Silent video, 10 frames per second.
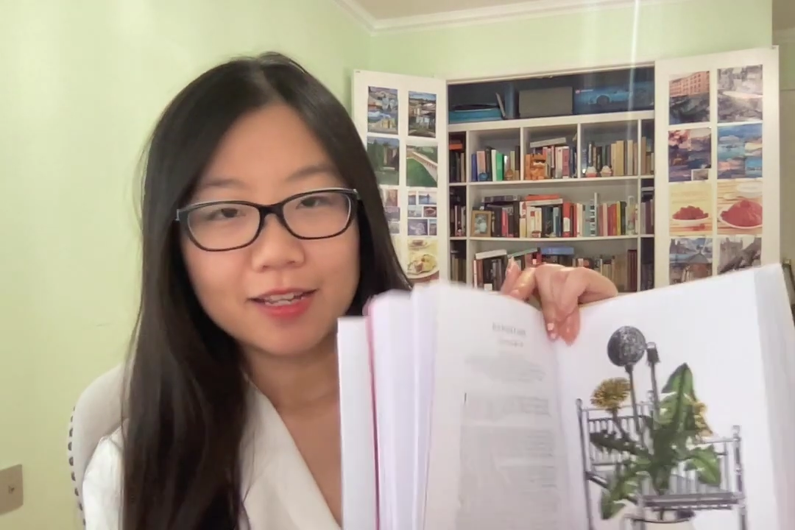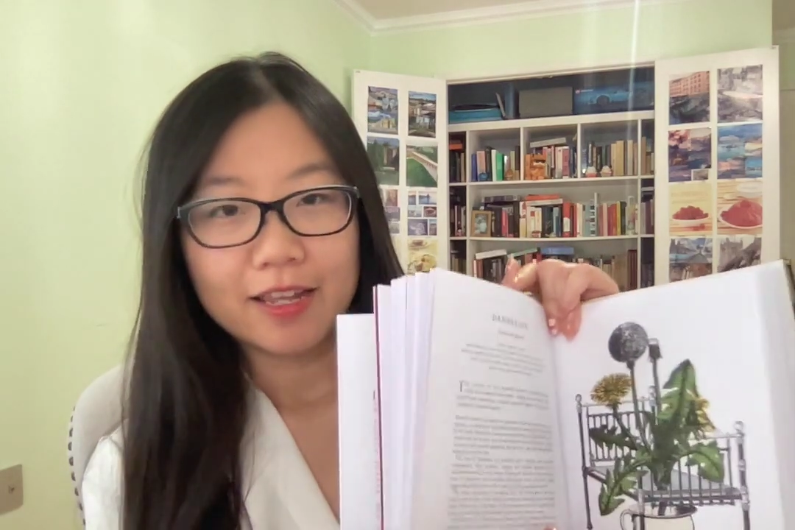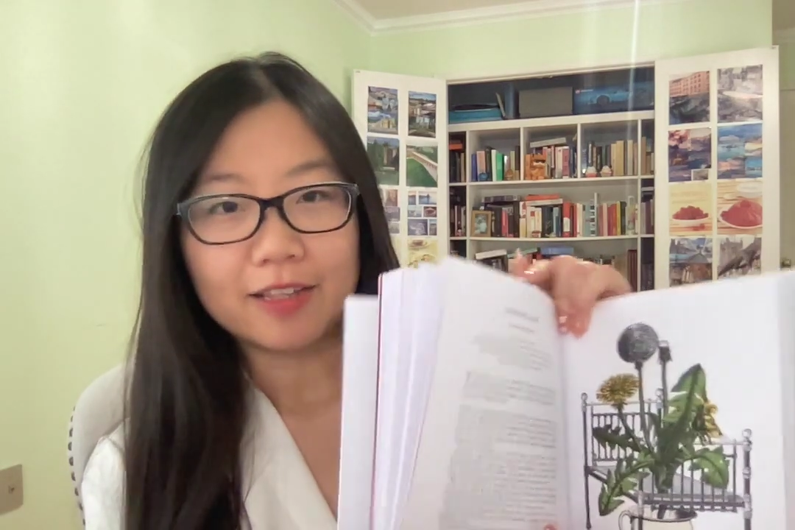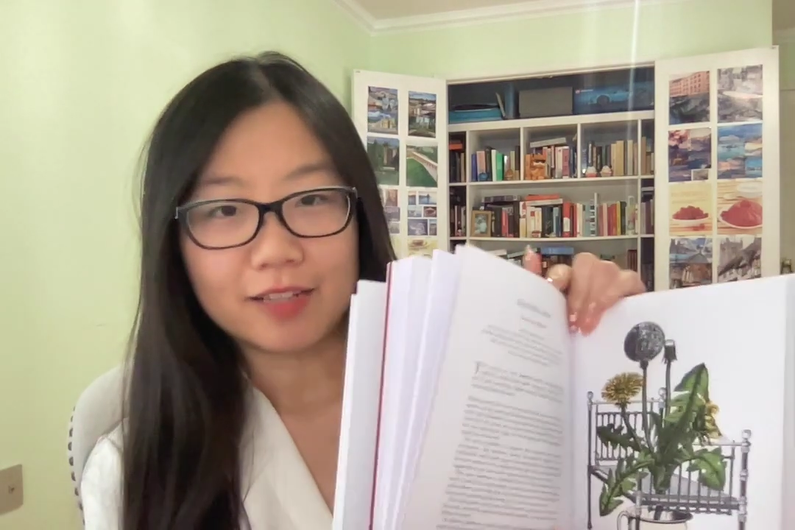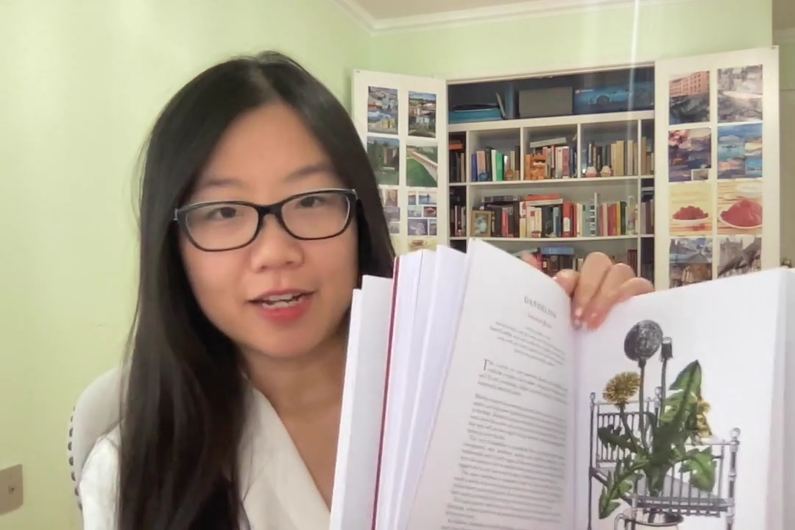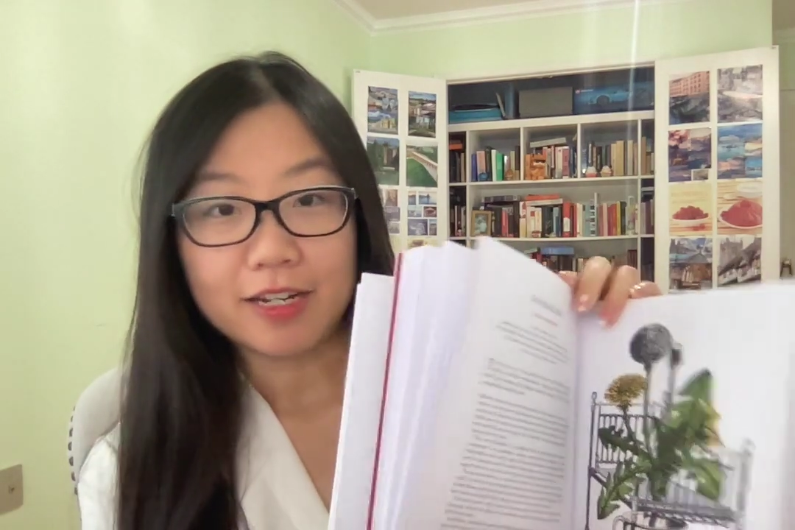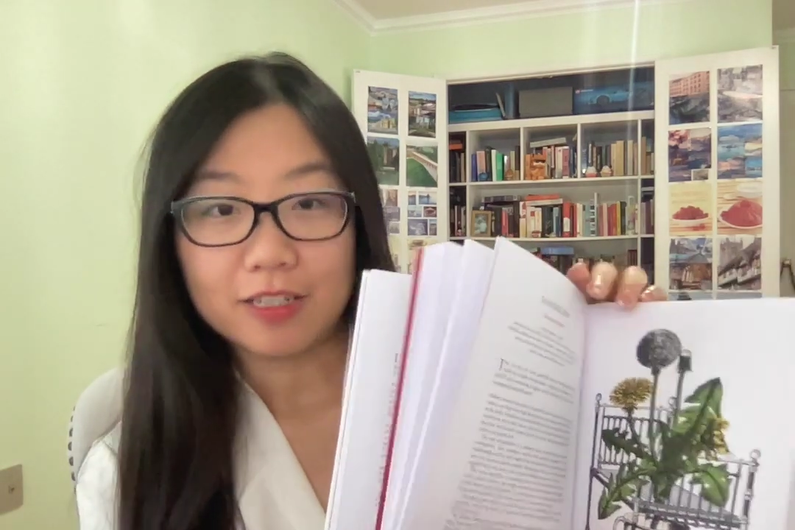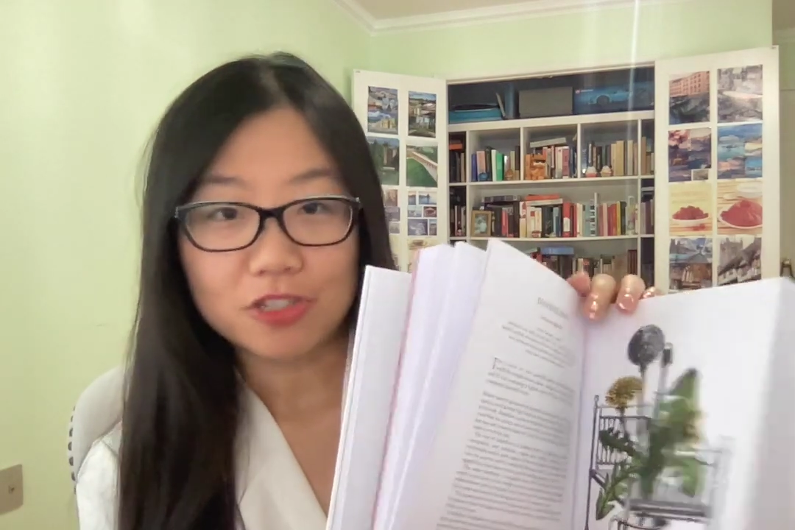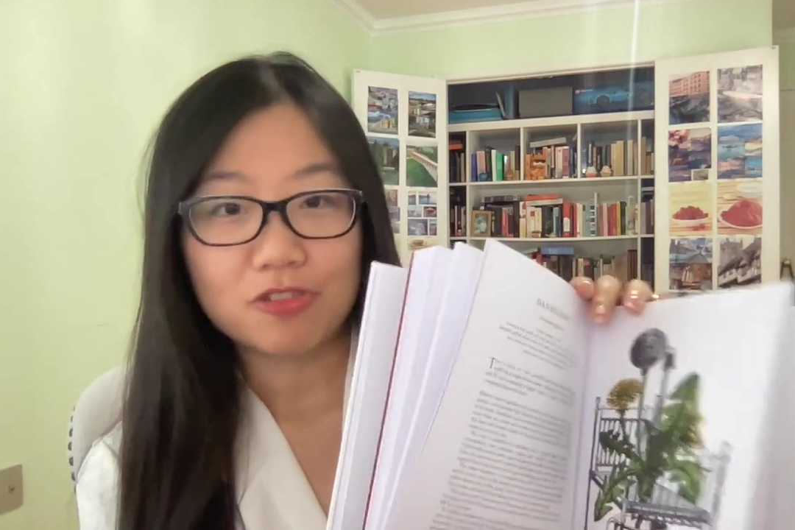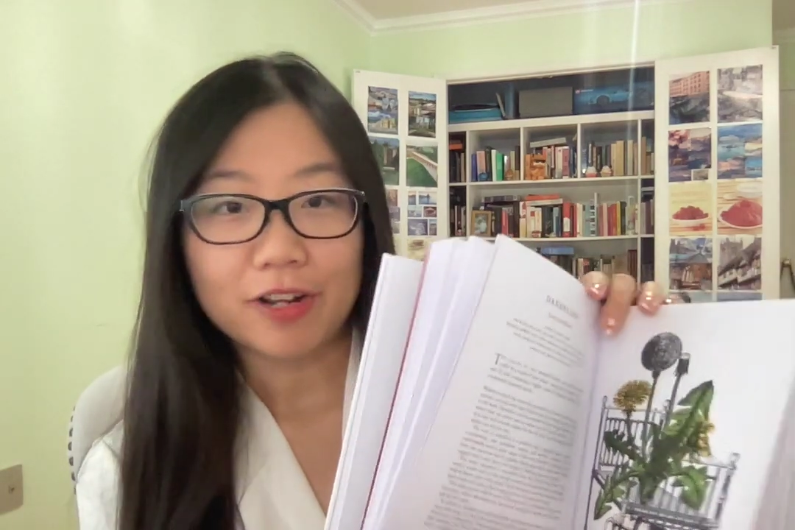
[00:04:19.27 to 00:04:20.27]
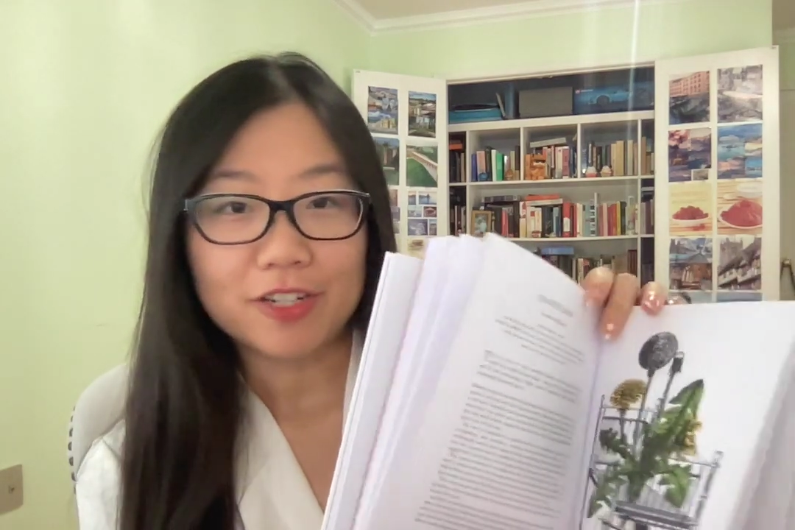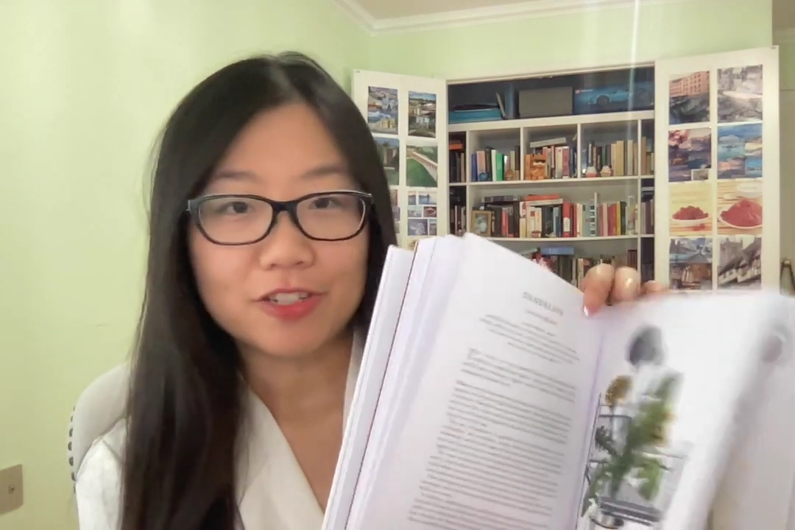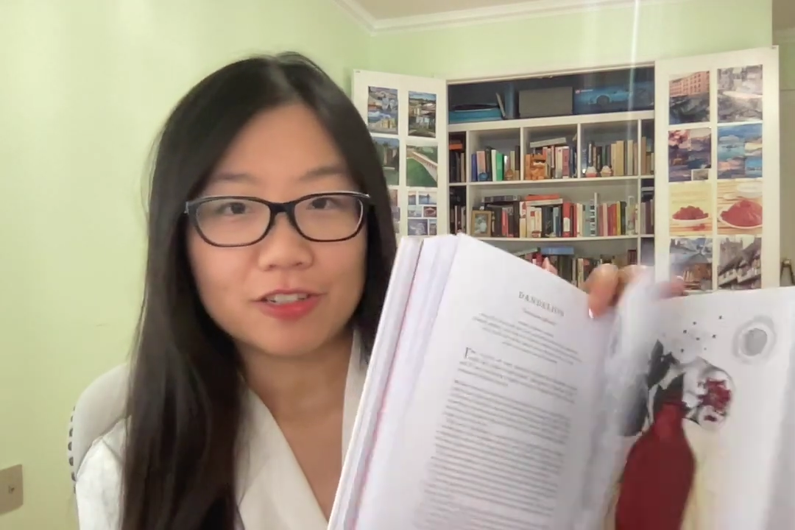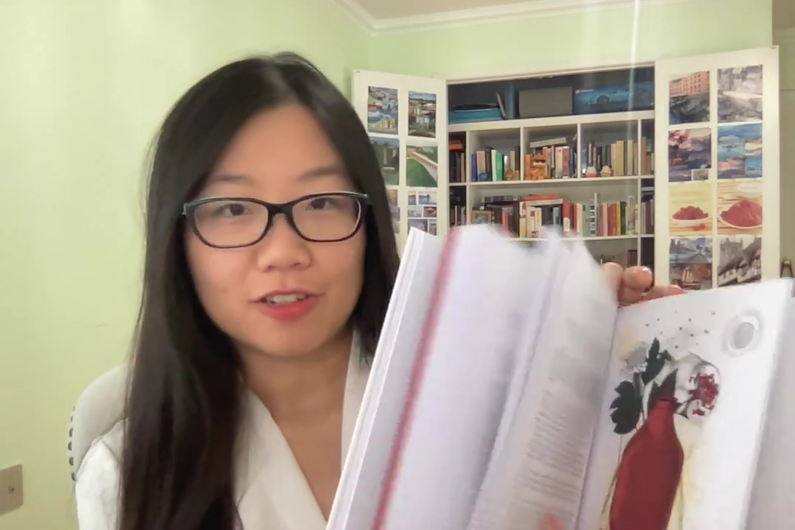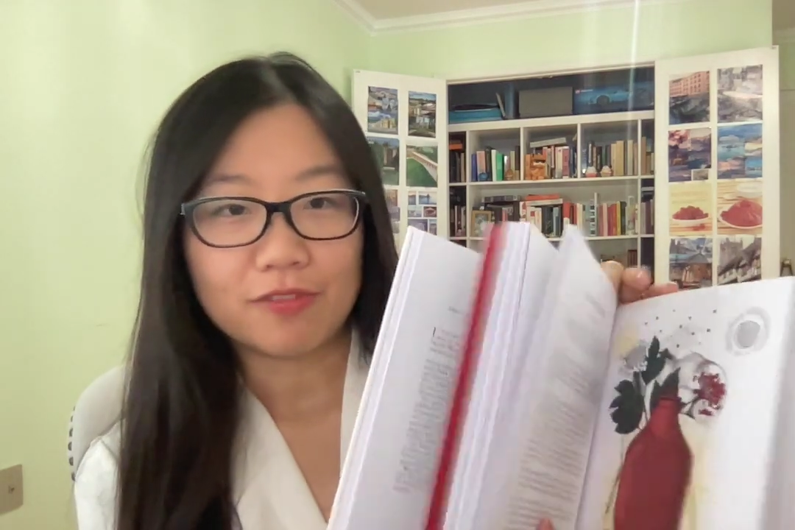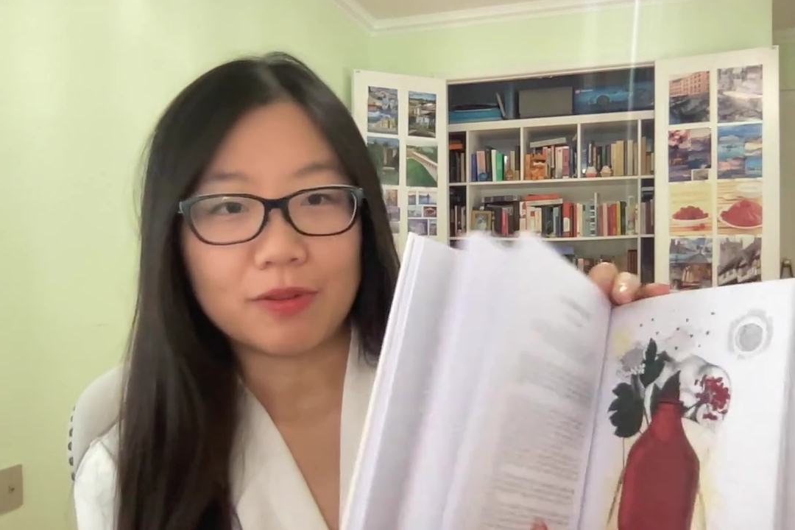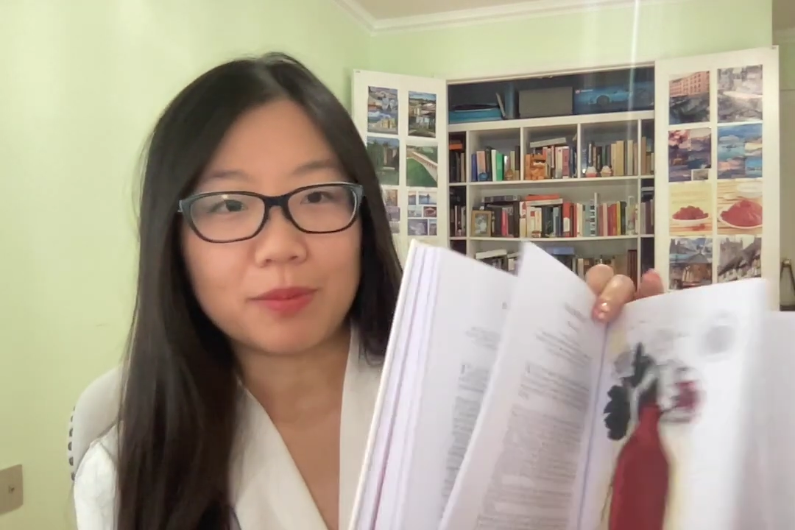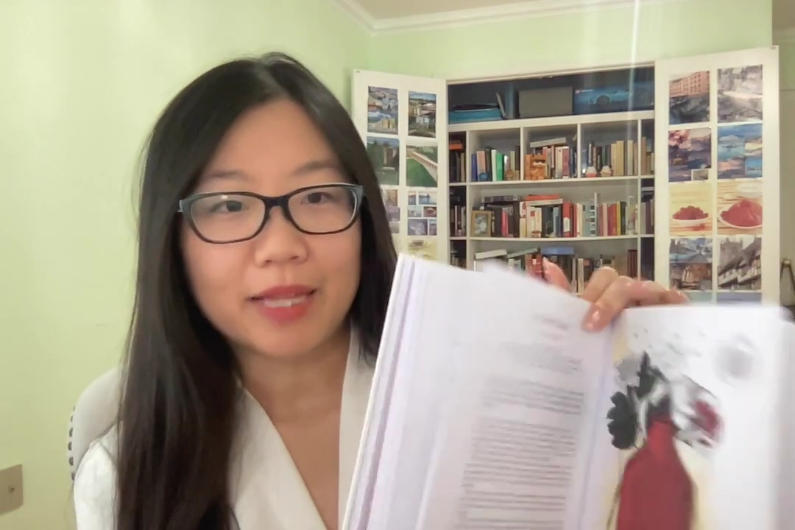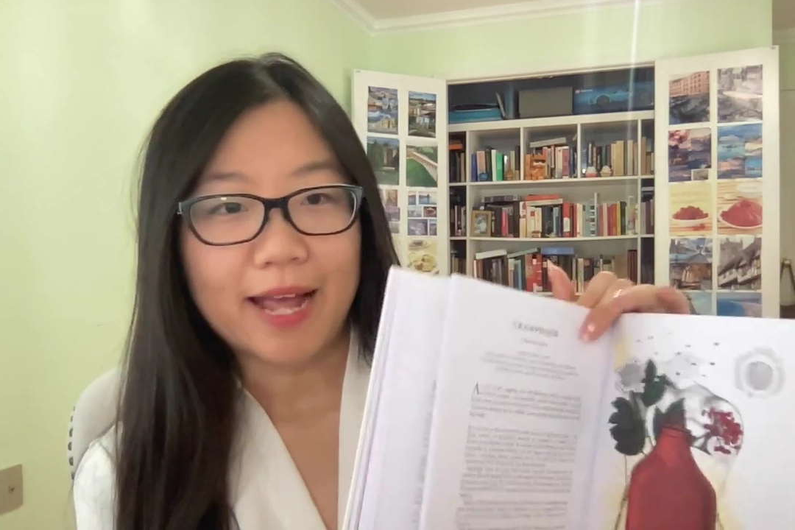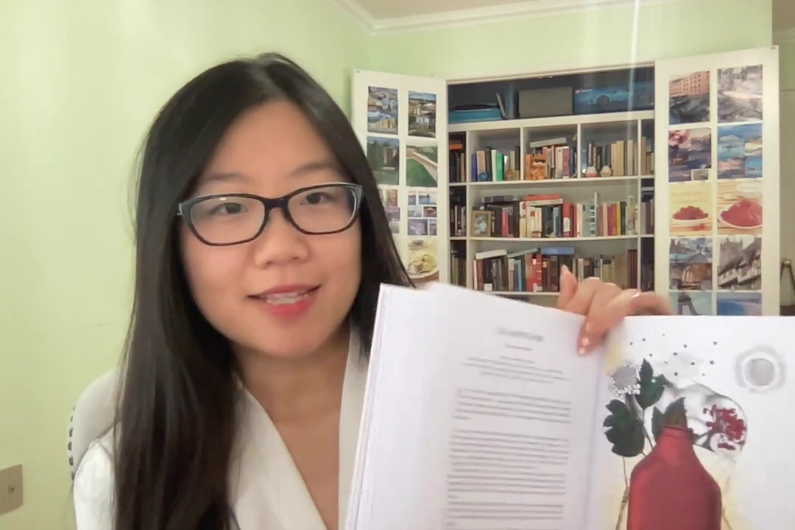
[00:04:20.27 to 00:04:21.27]
an illustration of the
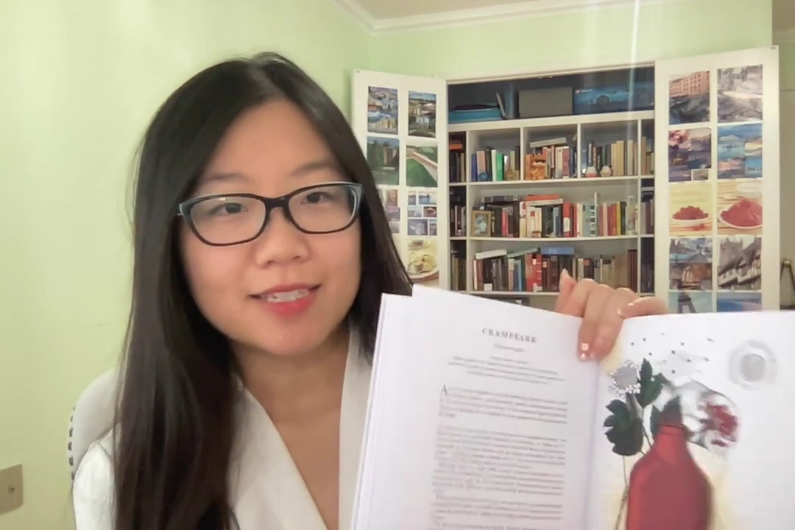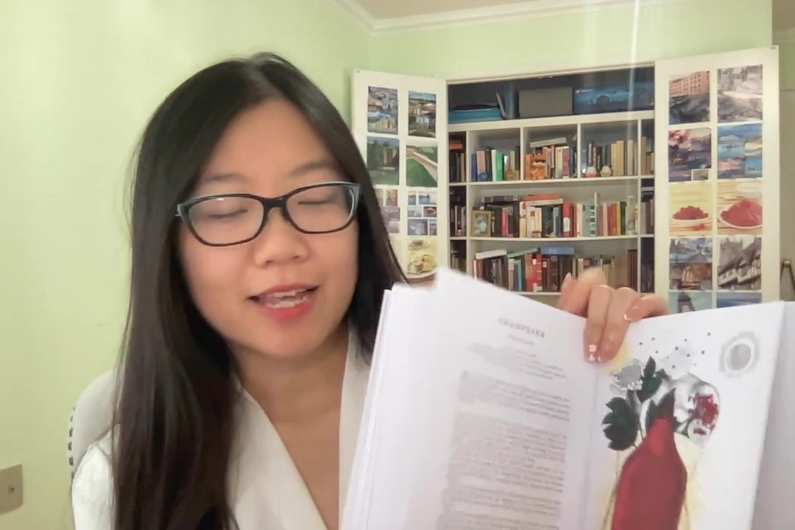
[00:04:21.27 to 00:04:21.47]
plant,